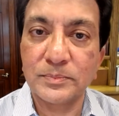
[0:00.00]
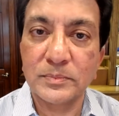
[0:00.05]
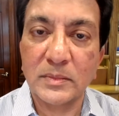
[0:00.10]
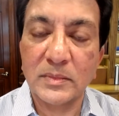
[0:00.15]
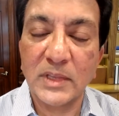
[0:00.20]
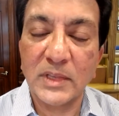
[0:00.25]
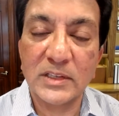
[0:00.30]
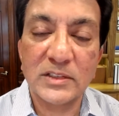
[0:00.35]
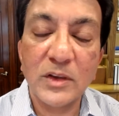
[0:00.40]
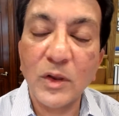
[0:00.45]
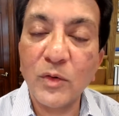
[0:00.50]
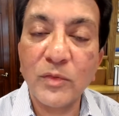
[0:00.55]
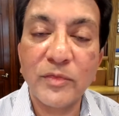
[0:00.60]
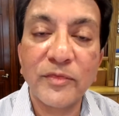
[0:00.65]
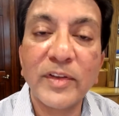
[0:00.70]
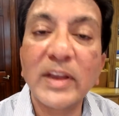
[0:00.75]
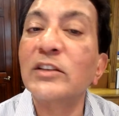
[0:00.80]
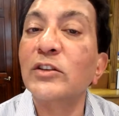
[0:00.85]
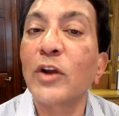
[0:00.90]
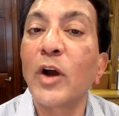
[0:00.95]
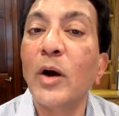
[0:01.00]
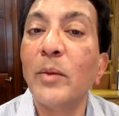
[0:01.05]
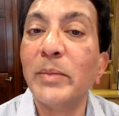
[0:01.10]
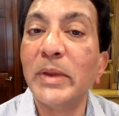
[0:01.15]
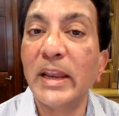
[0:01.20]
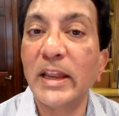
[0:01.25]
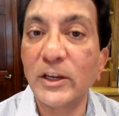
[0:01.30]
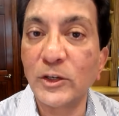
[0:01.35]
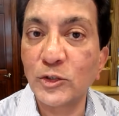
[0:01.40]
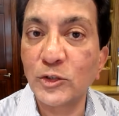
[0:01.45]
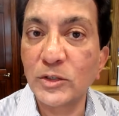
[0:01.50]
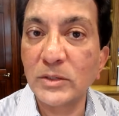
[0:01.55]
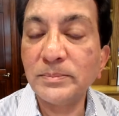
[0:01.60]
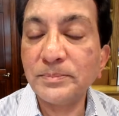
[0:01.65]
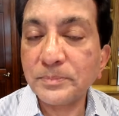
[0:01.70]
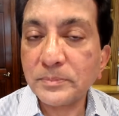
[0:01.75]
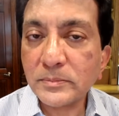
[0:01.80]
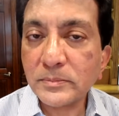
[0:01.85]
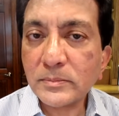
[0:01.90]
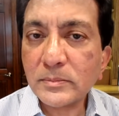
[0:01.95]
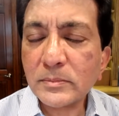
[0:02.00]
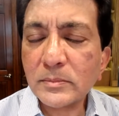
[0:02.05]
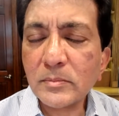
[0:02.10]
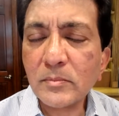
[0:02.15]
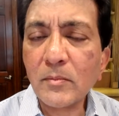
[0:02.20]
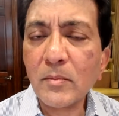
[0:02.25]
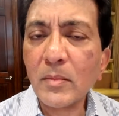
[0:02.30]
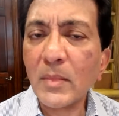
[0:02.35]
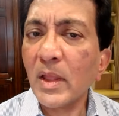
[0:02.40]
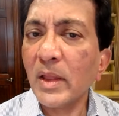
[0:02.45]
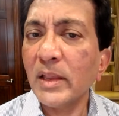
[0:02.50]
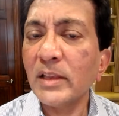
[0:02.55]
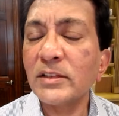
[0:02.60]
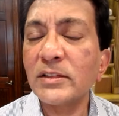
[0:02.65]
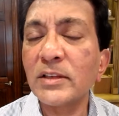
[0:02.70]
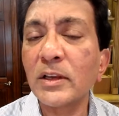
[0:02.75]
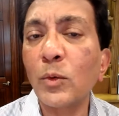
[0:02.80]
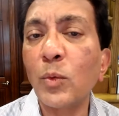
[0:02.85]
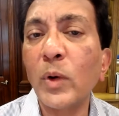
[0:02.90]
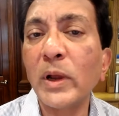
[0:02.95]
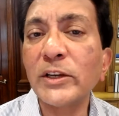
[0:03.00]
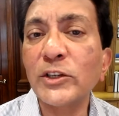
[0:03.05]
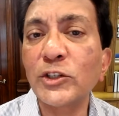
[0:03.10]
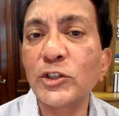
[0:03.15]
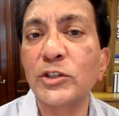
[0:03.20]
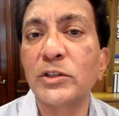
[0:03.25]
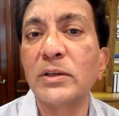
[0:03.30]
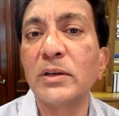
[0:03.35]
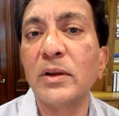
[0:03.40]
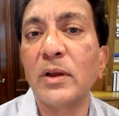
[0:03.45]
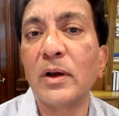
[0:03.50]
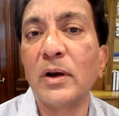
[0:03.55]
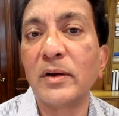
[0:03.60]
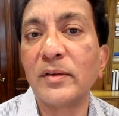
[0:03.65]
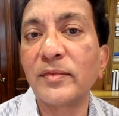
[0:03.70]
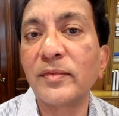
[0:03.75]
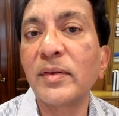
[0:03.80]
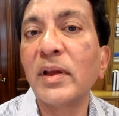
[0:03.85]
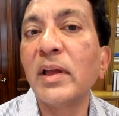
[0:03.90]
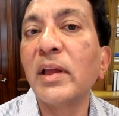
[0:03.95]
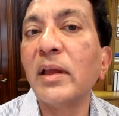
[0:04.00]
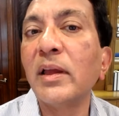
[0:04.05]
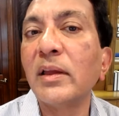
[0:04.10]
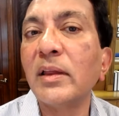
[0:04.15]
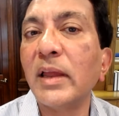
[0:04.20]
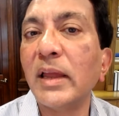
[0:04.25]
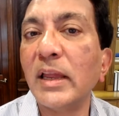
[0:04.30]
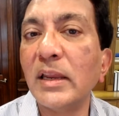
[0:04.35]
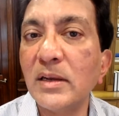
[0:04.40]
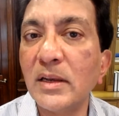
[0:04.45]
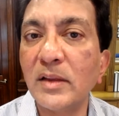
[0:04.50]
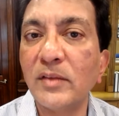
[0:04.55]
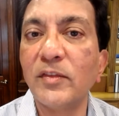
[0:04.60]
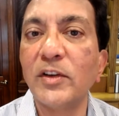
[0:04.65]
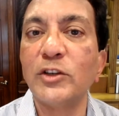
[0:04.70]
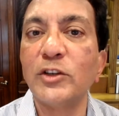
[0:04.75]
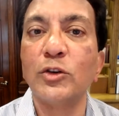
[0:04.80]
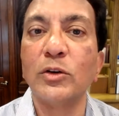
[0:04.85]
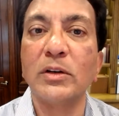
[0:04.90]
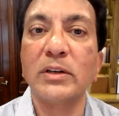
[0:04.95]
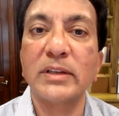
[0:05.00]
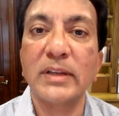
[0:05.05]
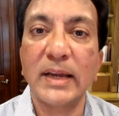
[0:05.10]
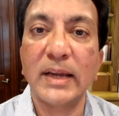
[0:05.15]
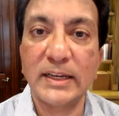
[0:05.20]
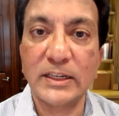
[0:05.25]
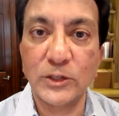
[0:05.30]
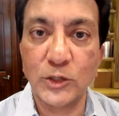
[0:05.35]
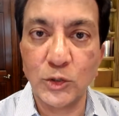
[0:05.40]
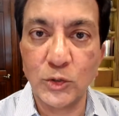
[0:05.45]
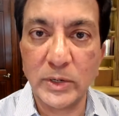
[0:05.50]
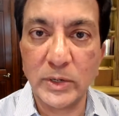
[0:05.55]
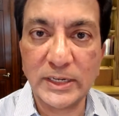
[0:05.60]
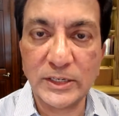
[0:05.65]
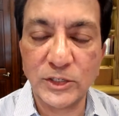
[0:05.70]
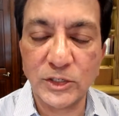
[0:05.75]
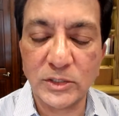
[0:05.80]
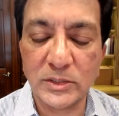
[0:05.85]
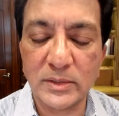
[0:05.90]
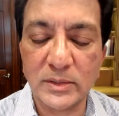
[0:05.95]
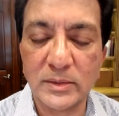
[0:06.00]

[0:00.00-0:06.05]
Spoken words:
There's no fixed combination. It's a question of individual titration.